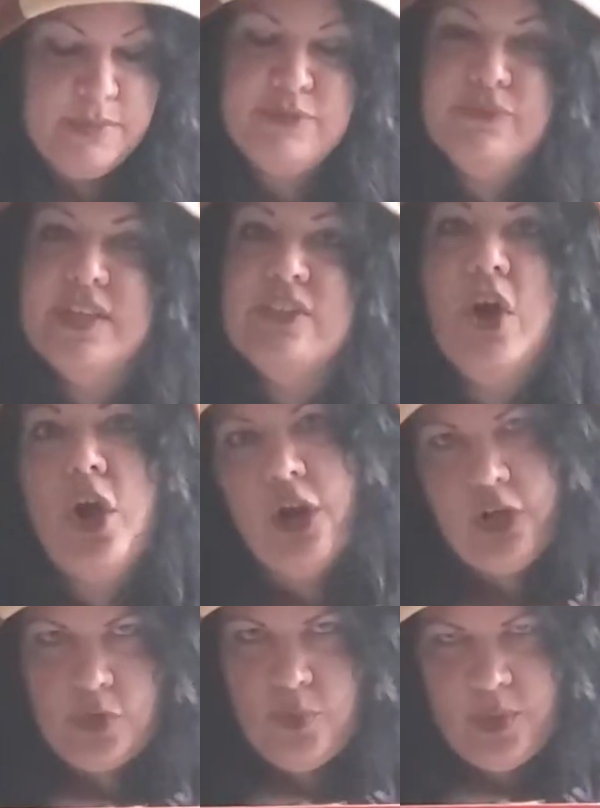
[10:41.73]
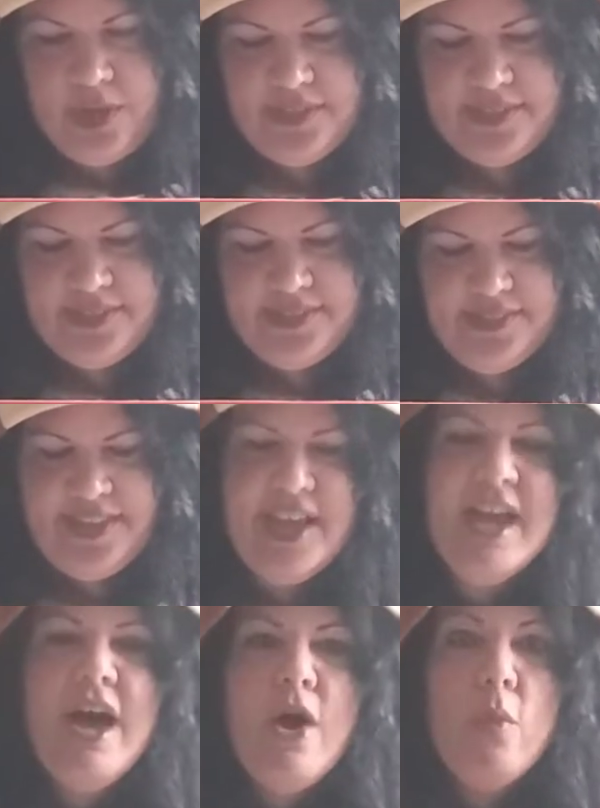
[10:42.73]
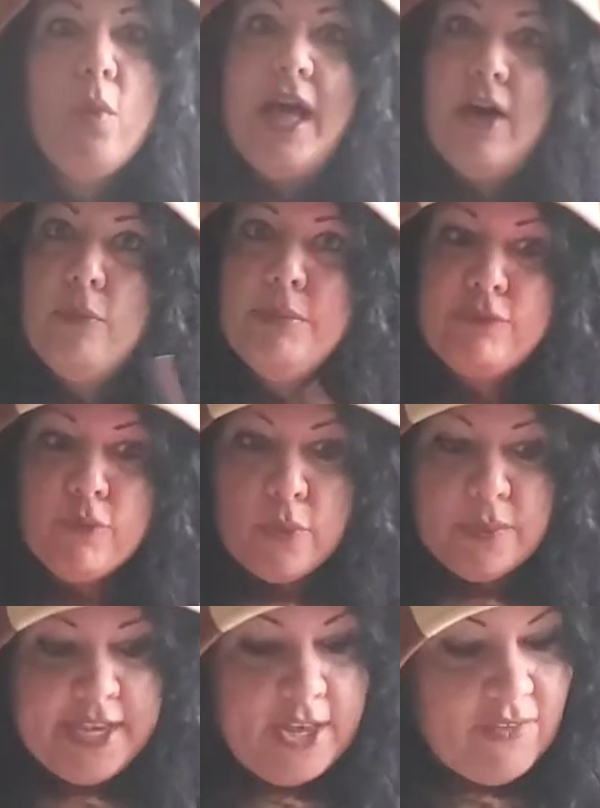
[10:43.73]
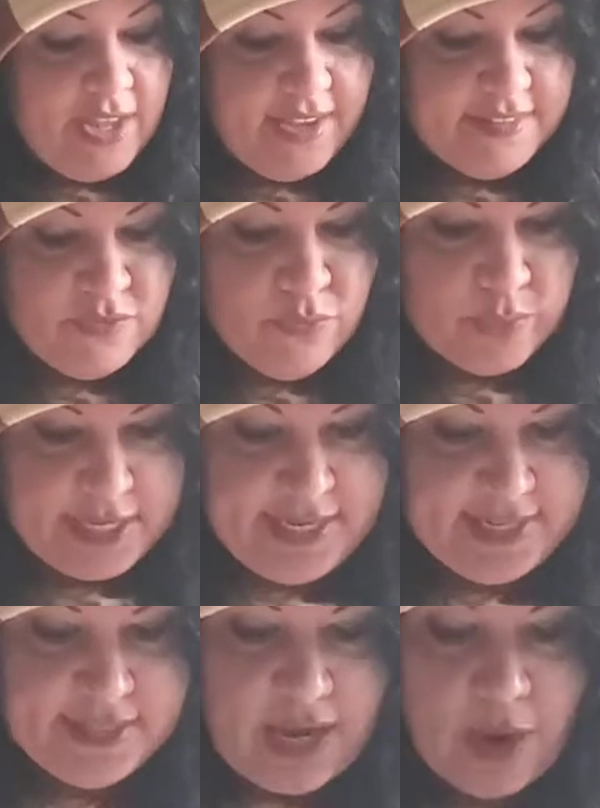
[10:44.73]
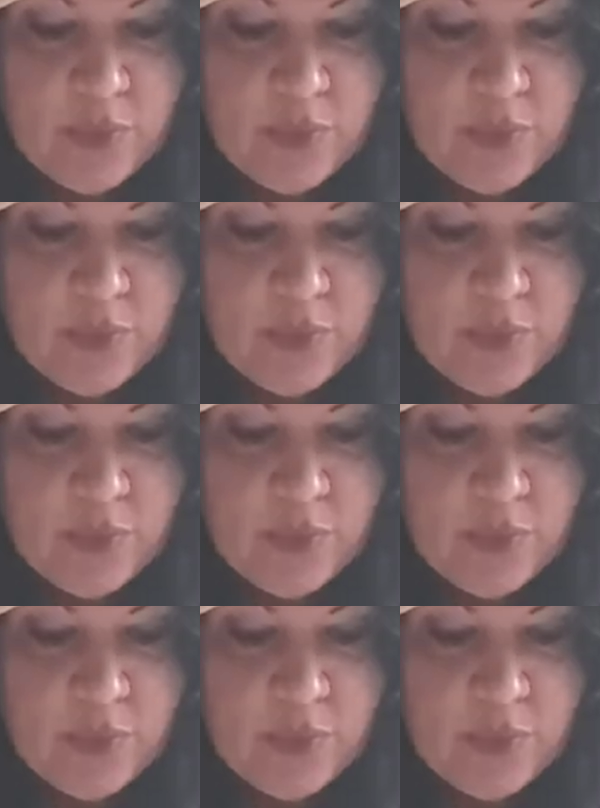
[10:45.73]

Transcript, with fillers: Mifflin Harcourt. Well, before we go ahead and read, I